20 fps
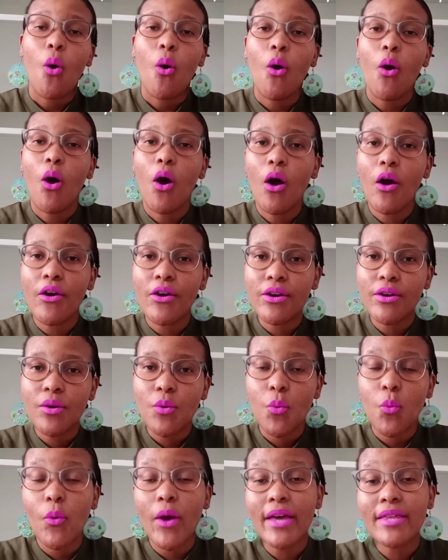
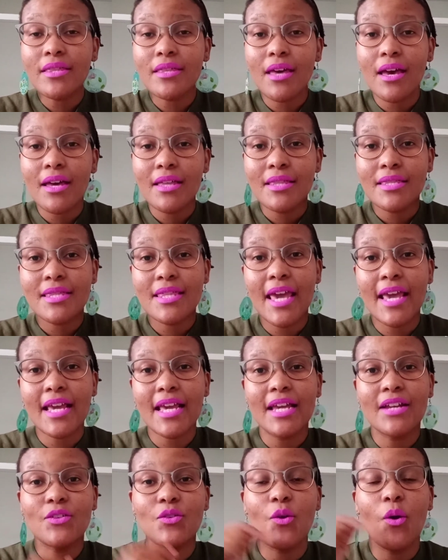or whether they
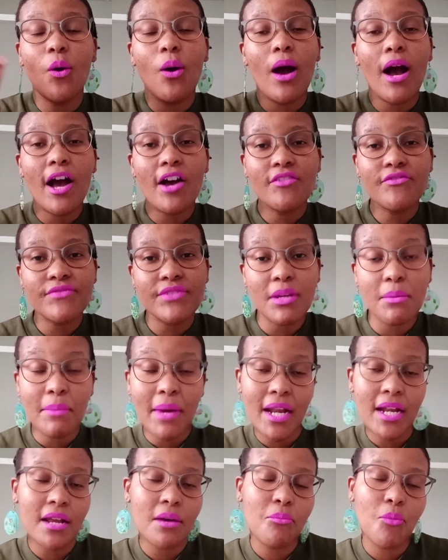can go after
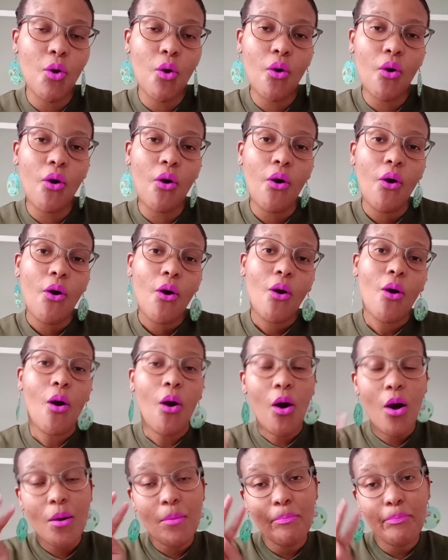Mortgagor
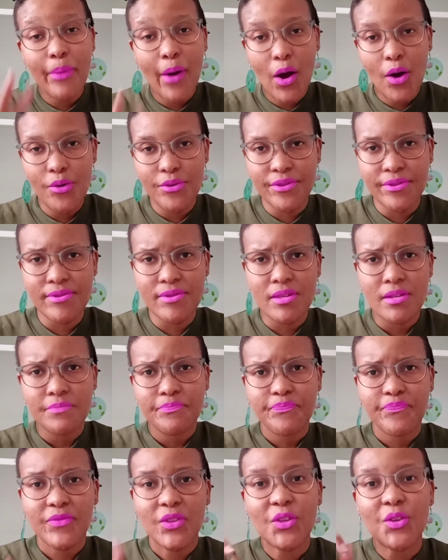or both
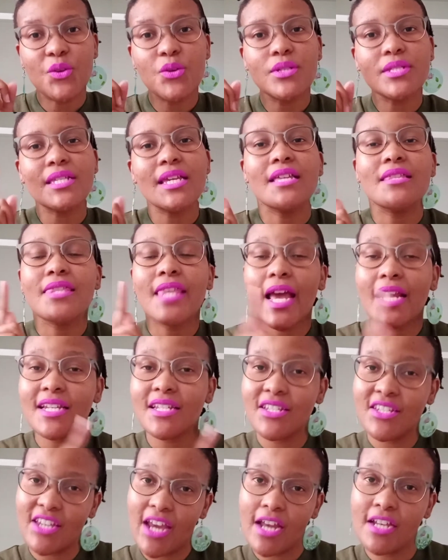using
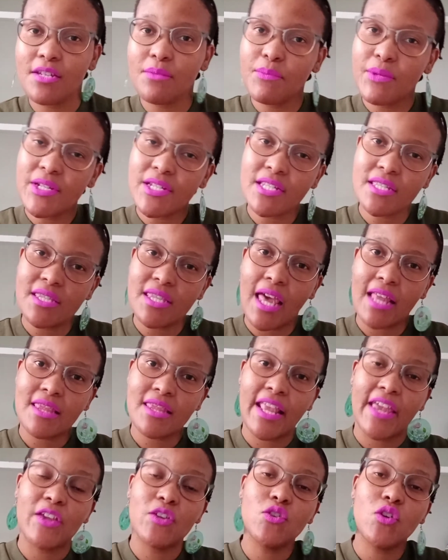that judgment that
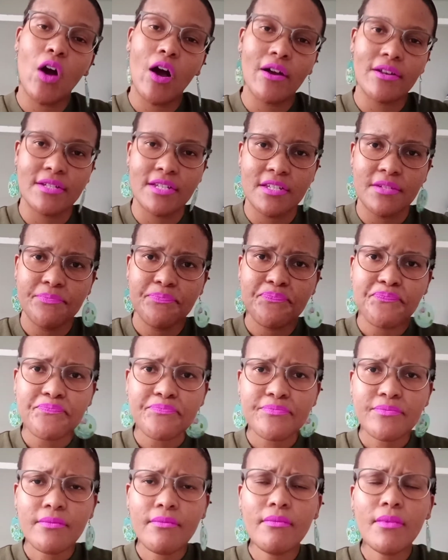they got.
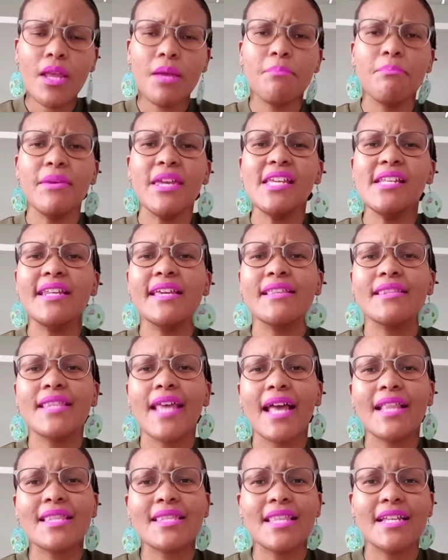Meaning
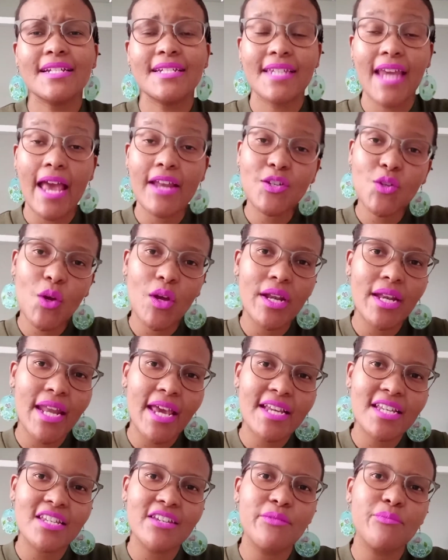that the debt
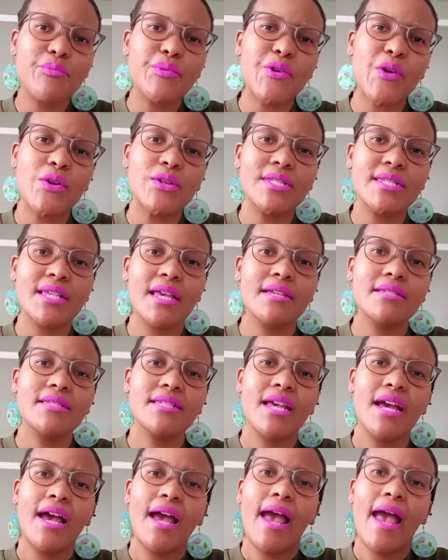collection process,
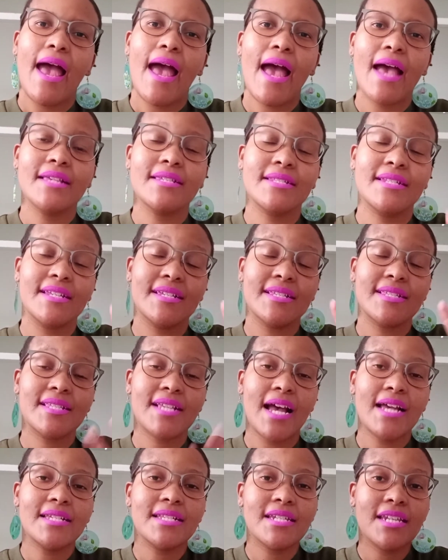as
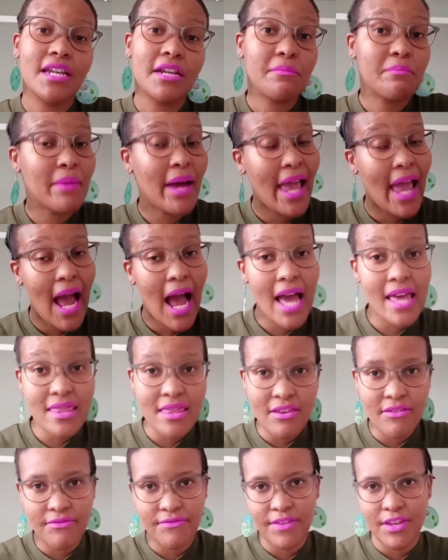discussed in my
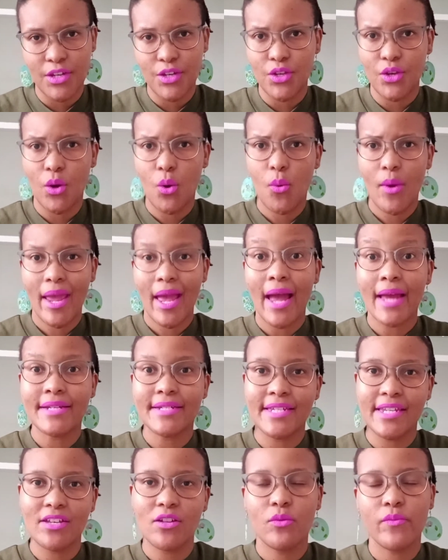other video where I
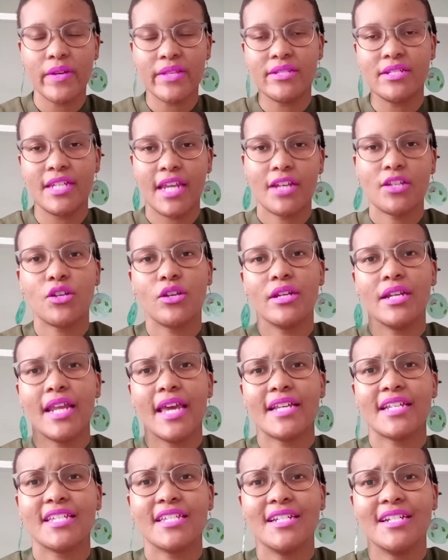deal with debt
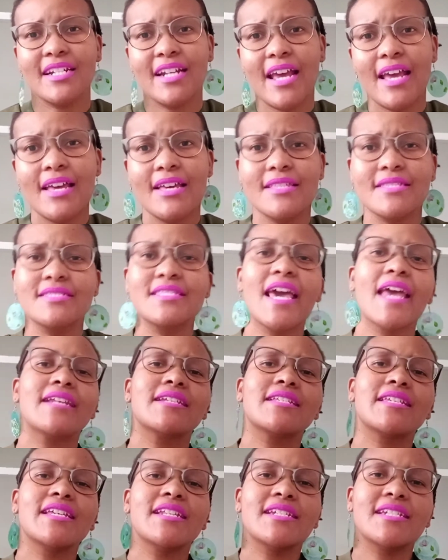collection,
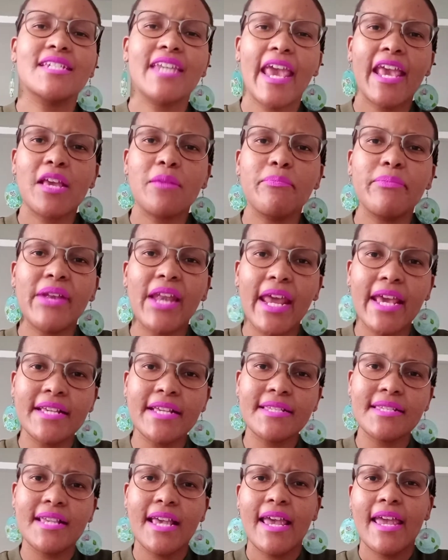then can take
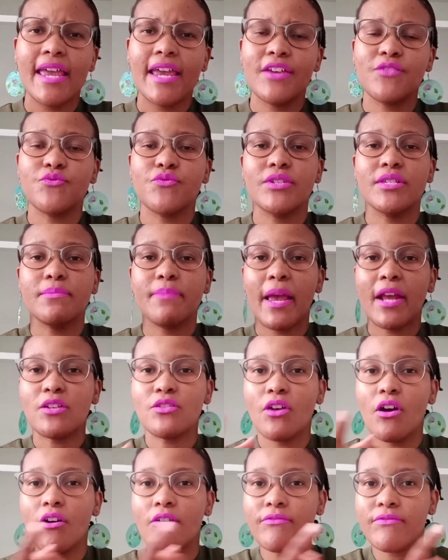place in respect
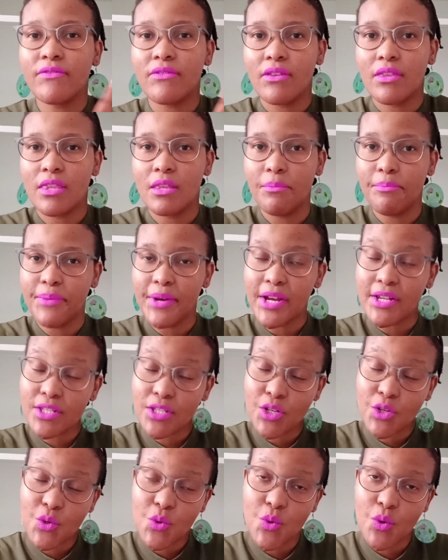of the
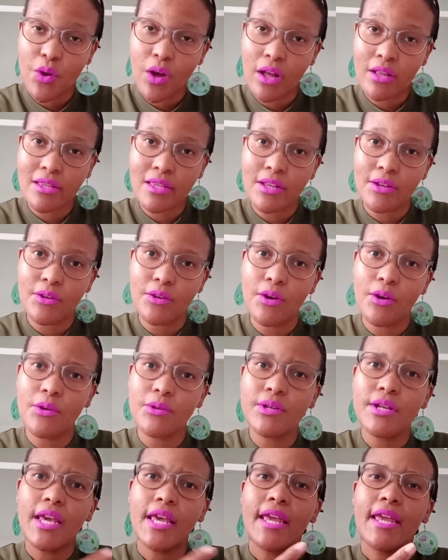person who got the
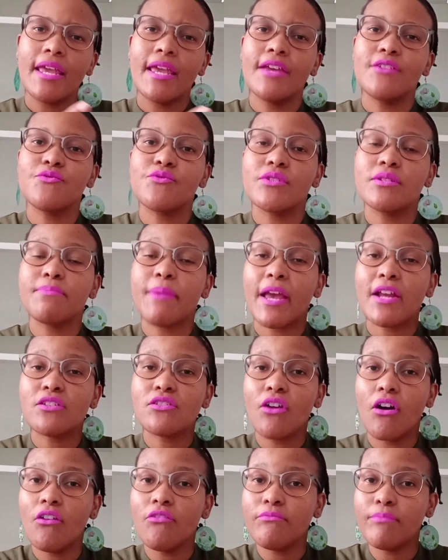loan, in respect
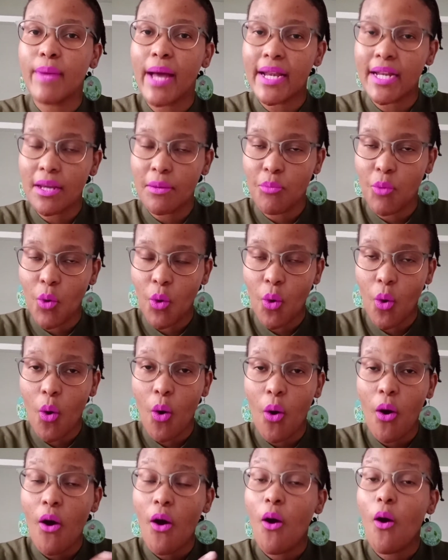of
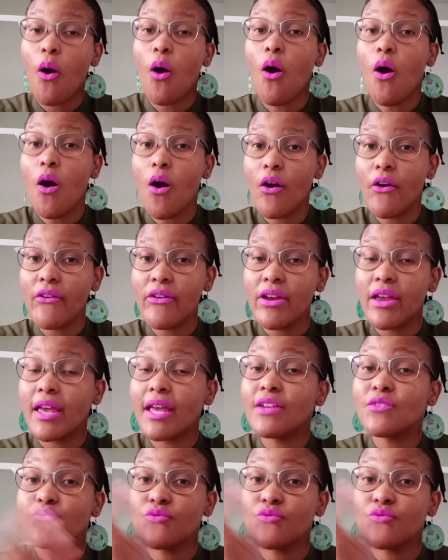Mortgagor, or in